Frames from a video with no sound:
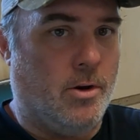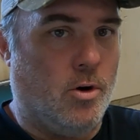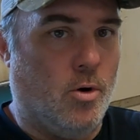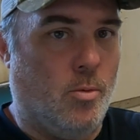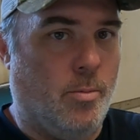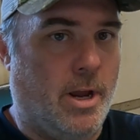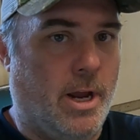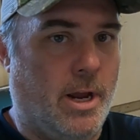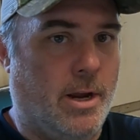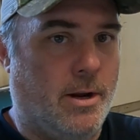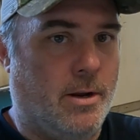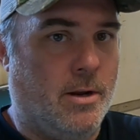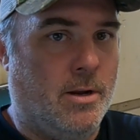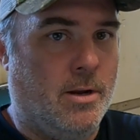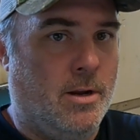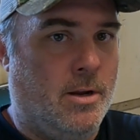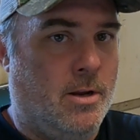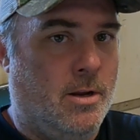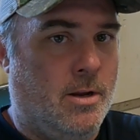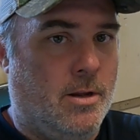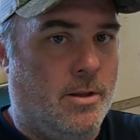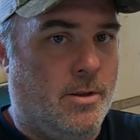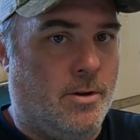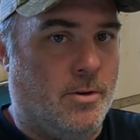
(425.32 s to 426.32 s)
can go bad?
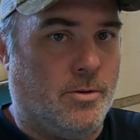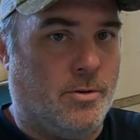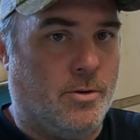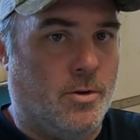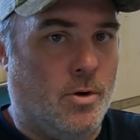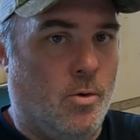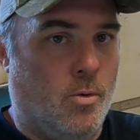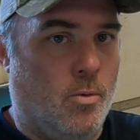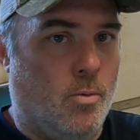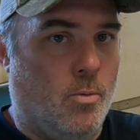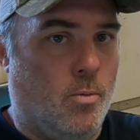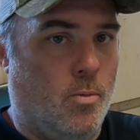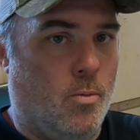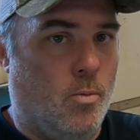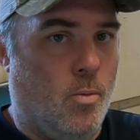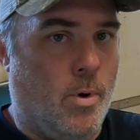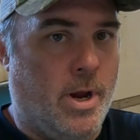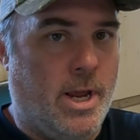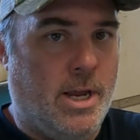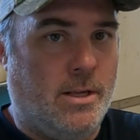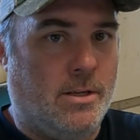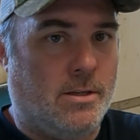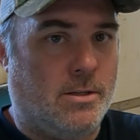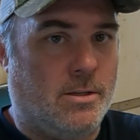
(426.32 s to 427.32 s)
There's no
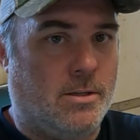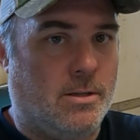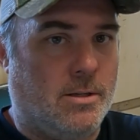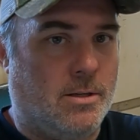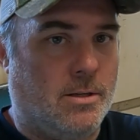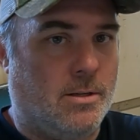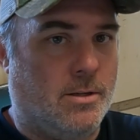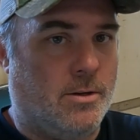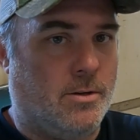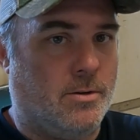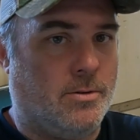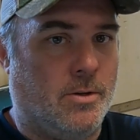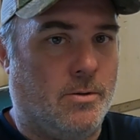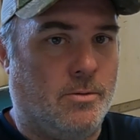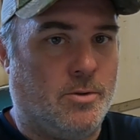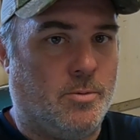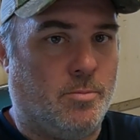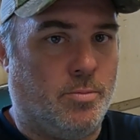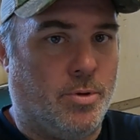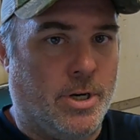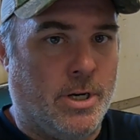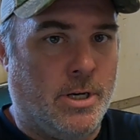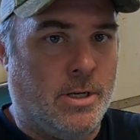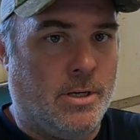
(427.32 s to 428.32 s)
weights, there's no
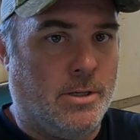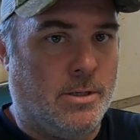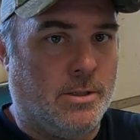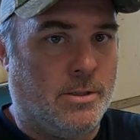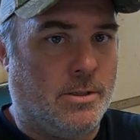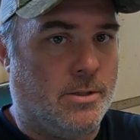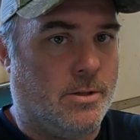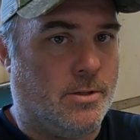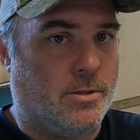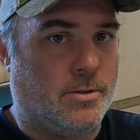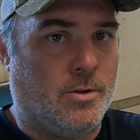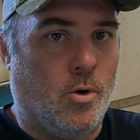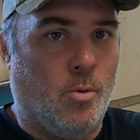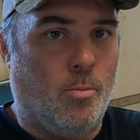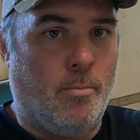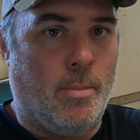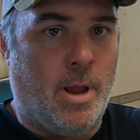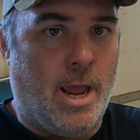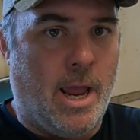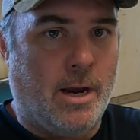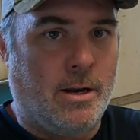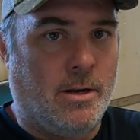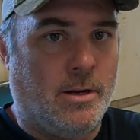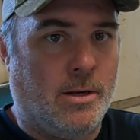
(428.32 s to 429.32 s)
springs, there's no
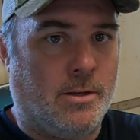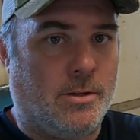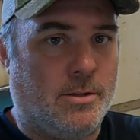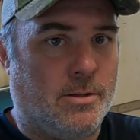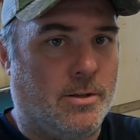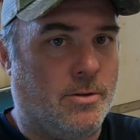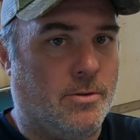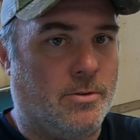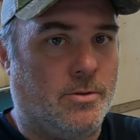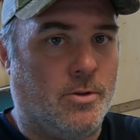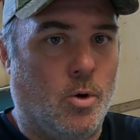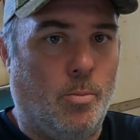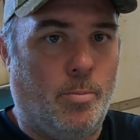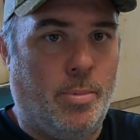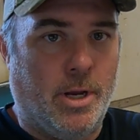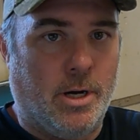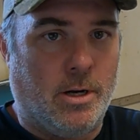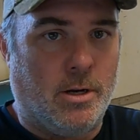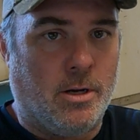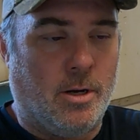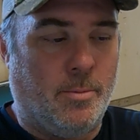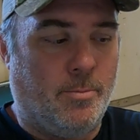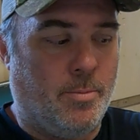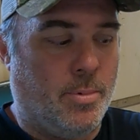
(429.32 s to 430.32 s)
magnets, there's no
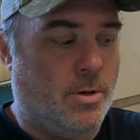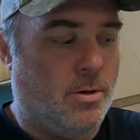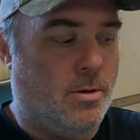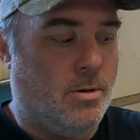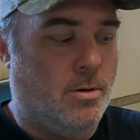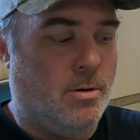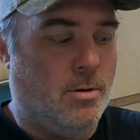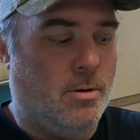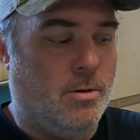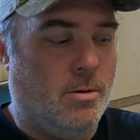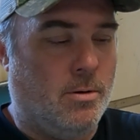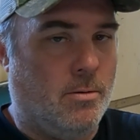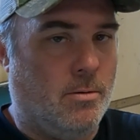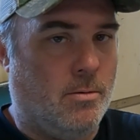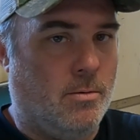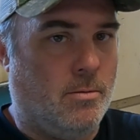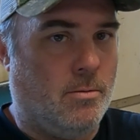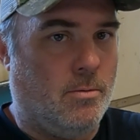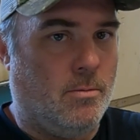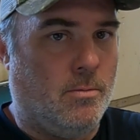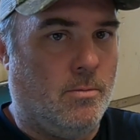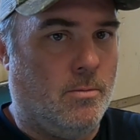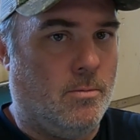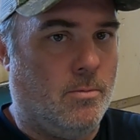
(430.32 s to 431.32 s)
pickup.
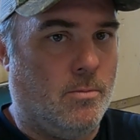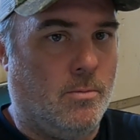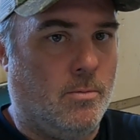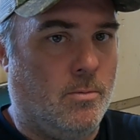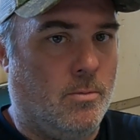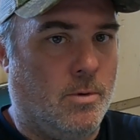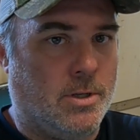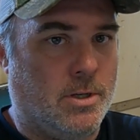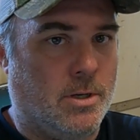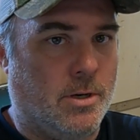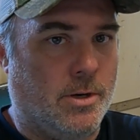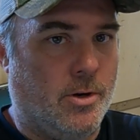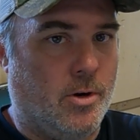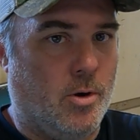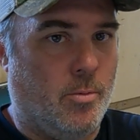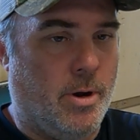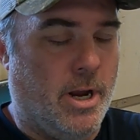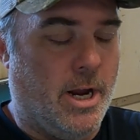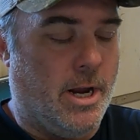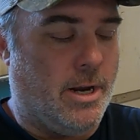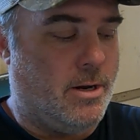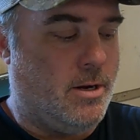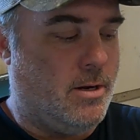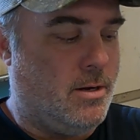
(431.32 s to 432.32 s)
What's going to go
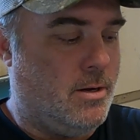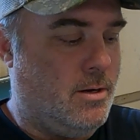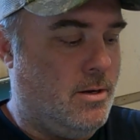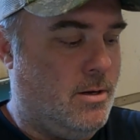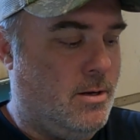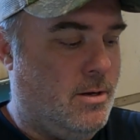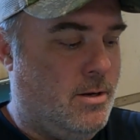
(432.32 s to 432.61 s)
bad?